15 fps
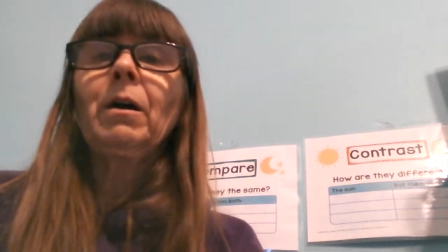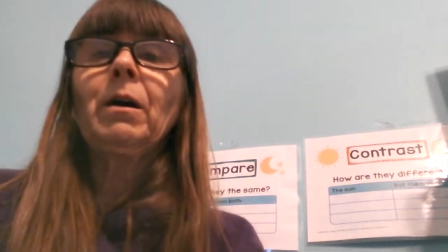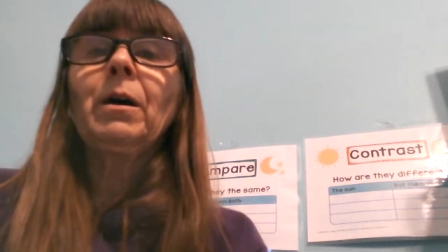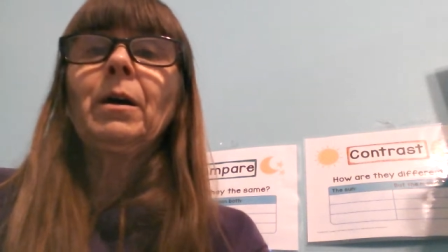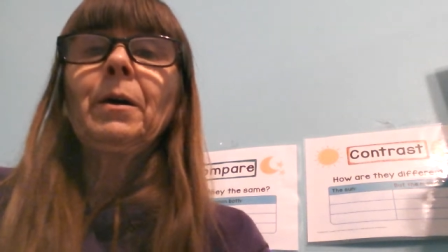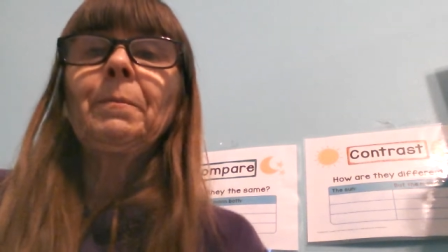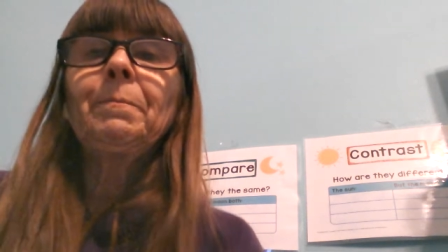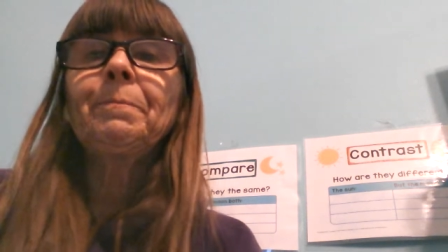
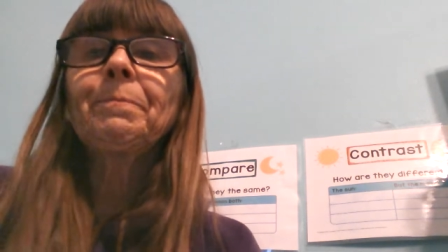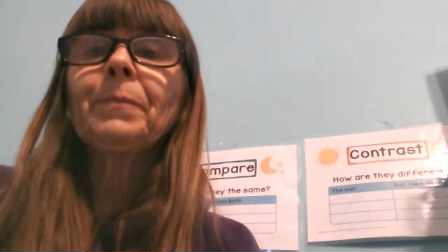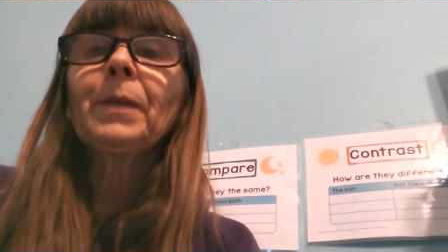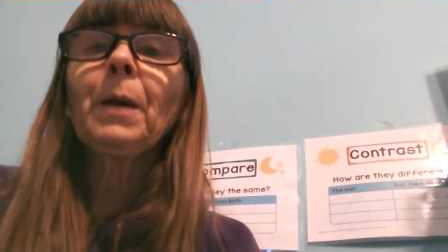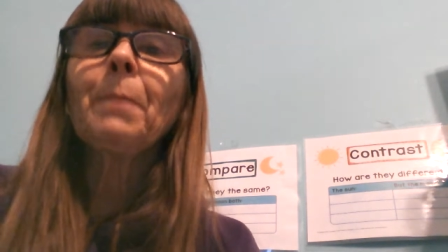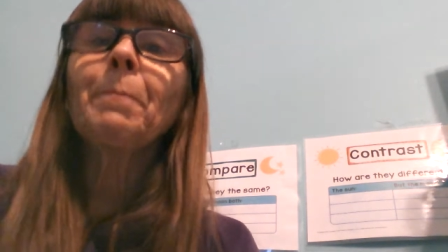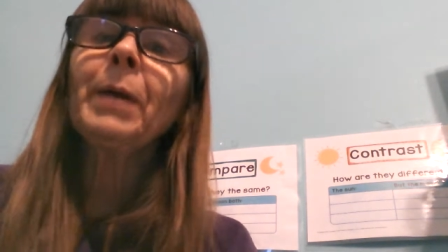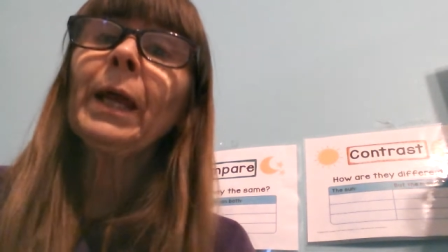um,
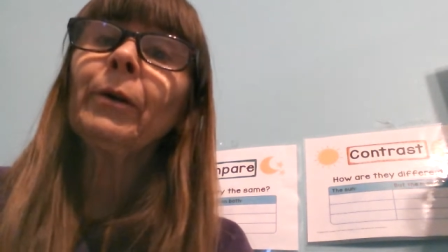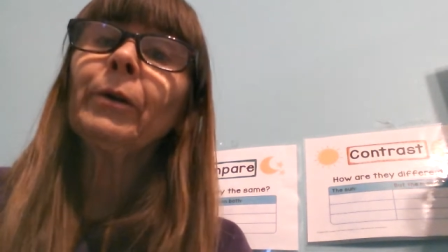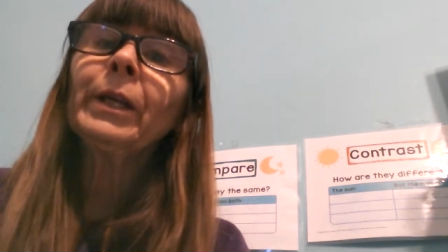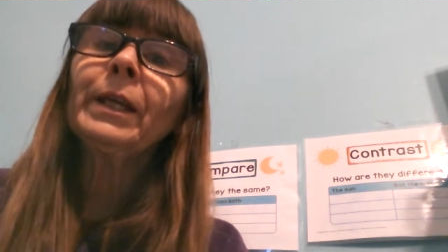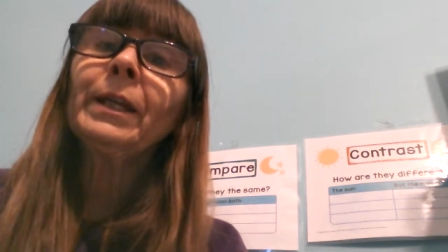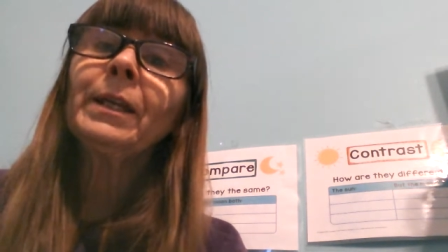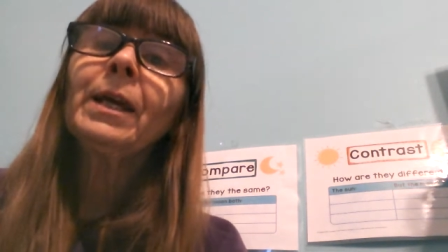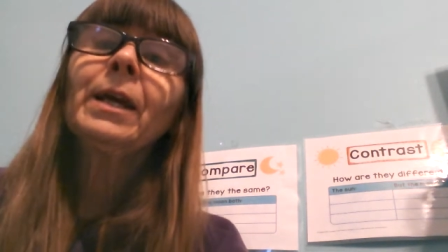
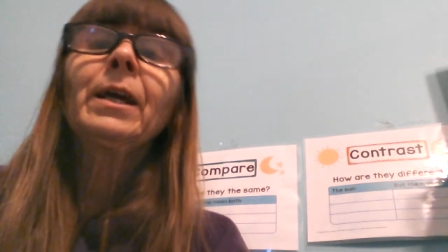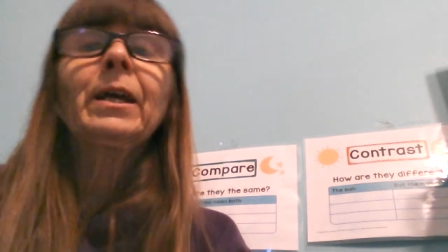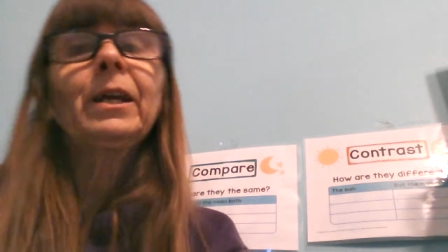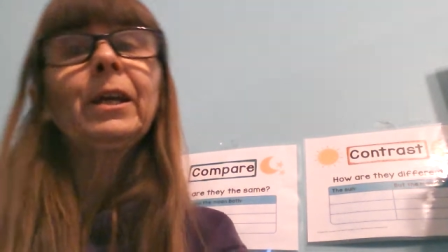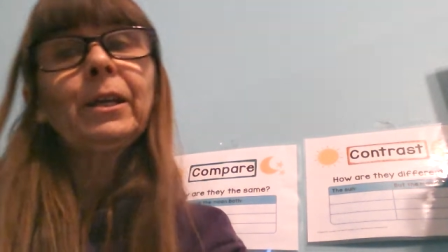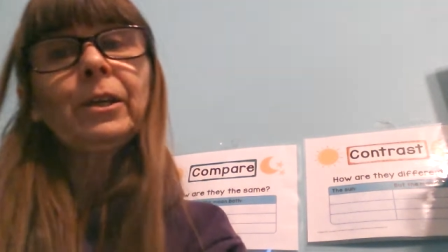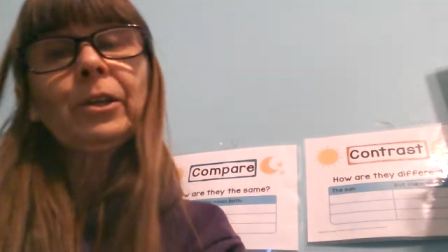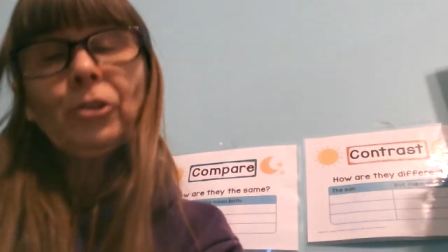comparing
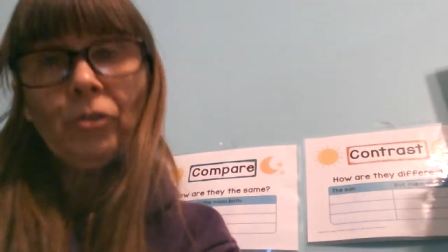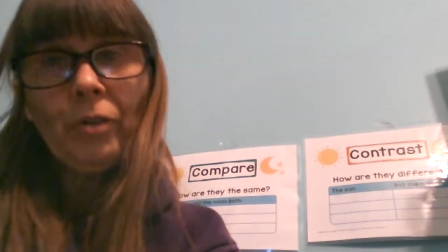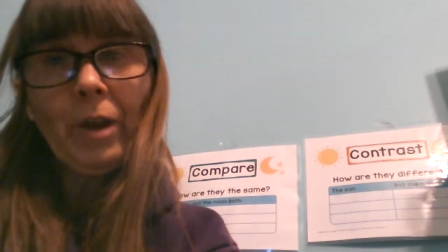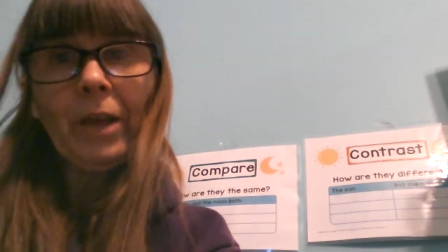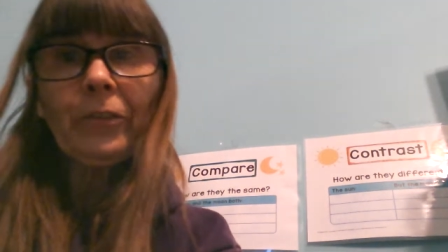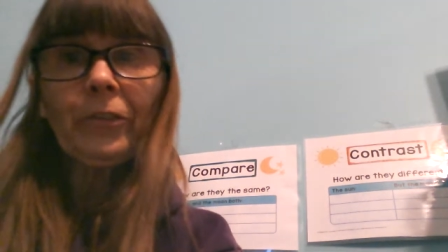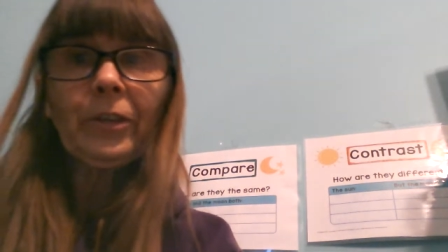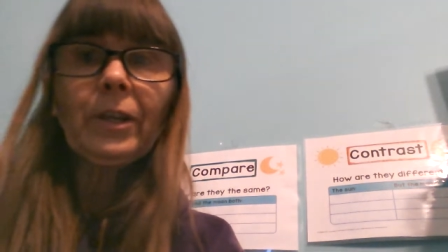and
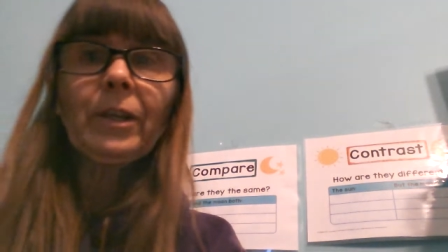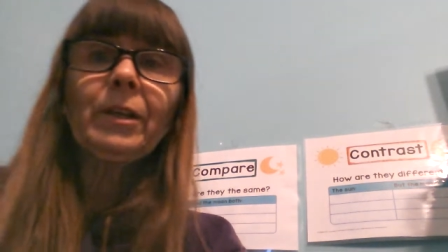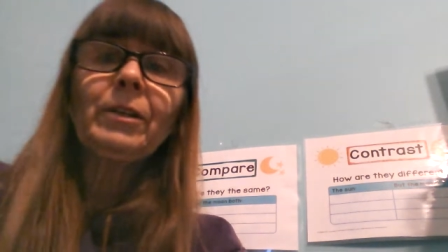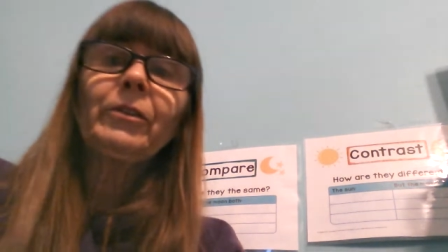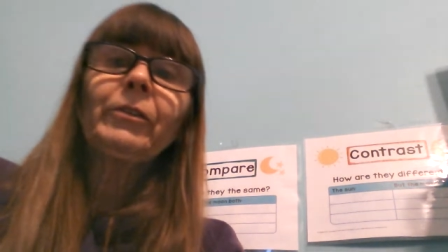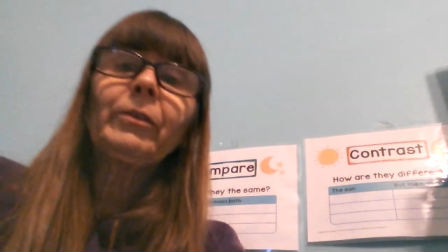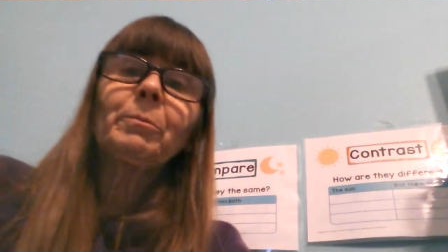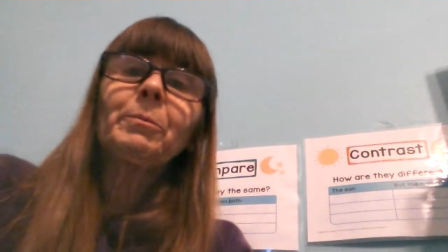
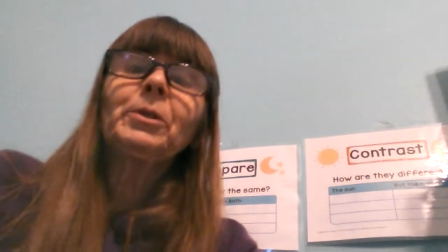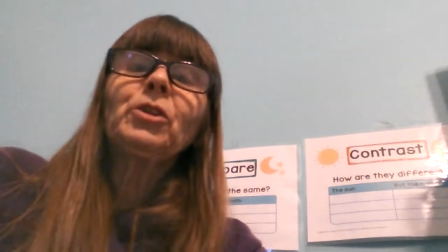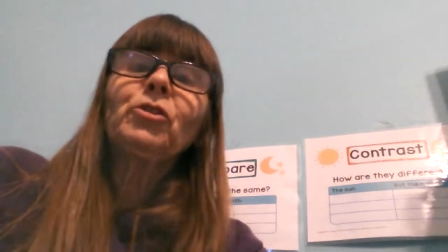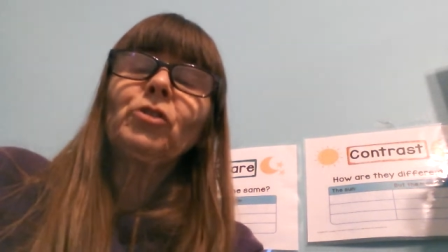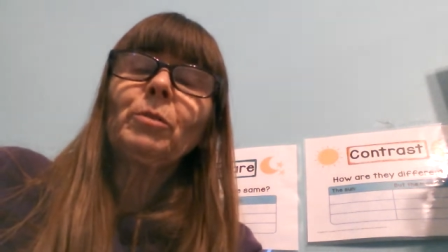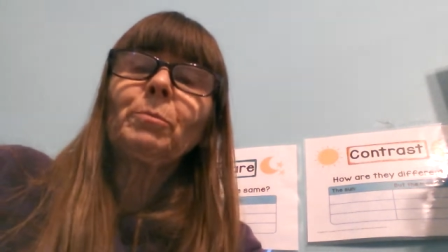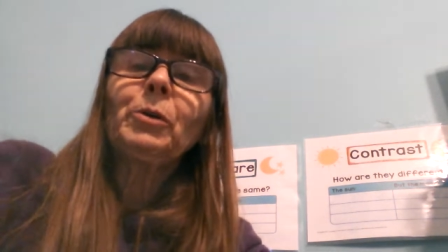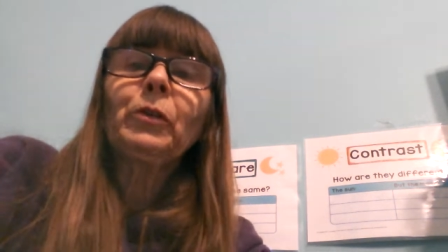contrasting some
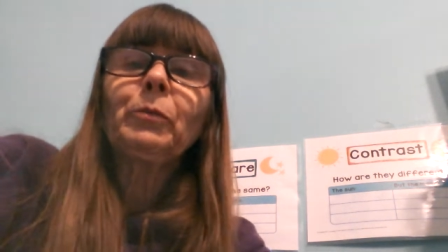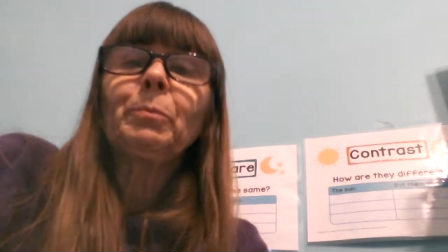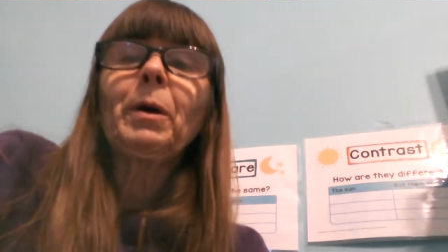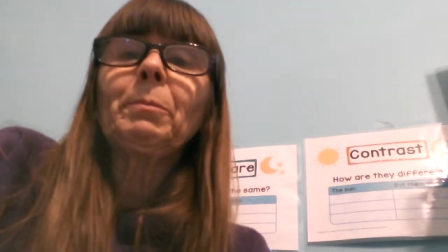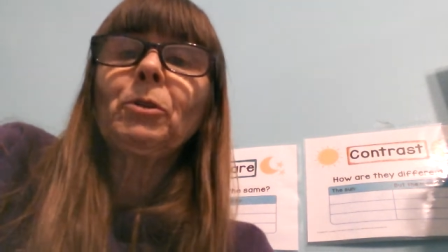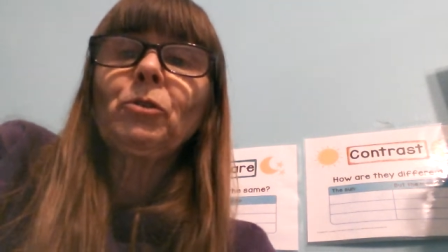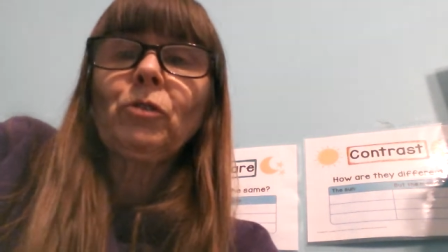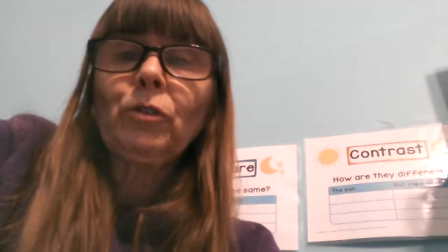additional books by
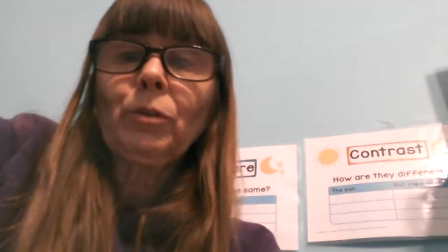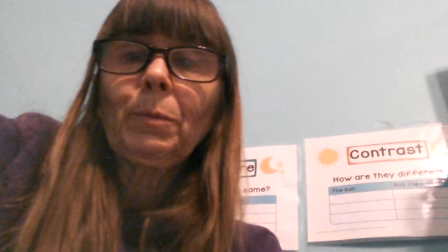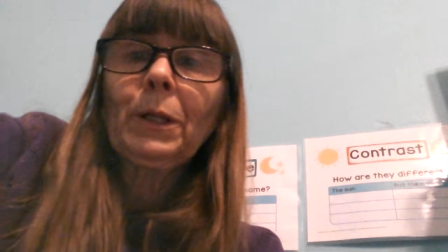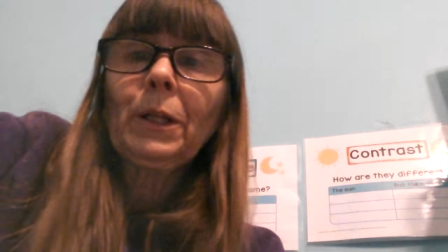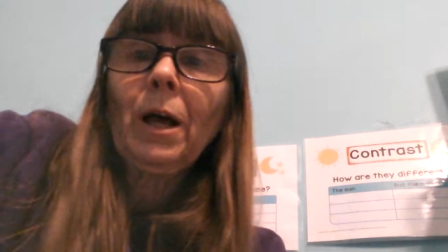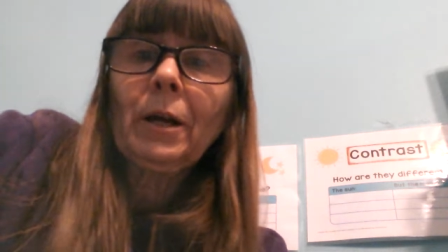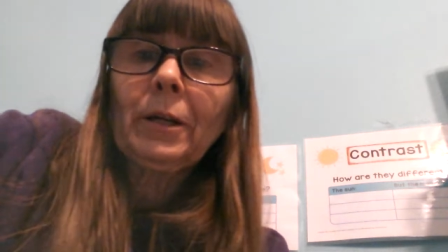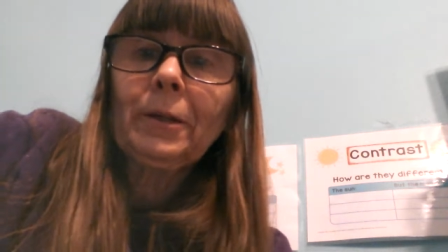Patricia
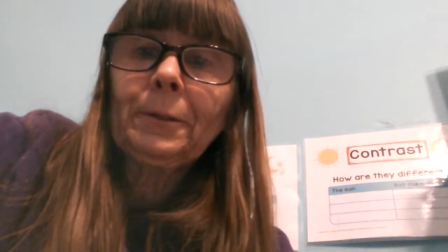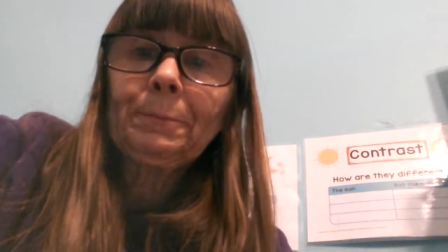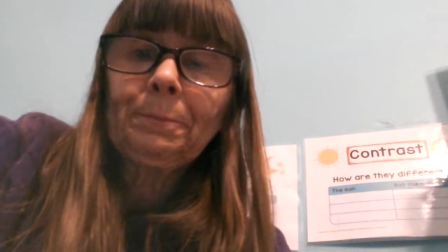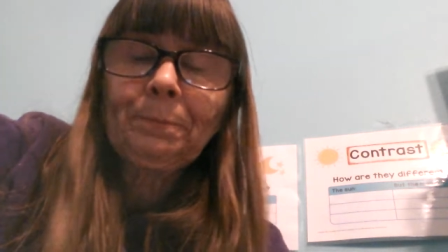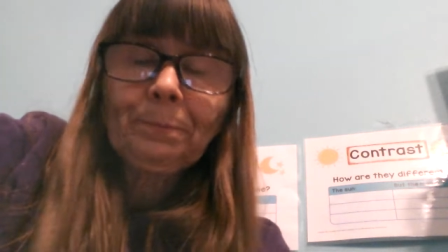Polacco.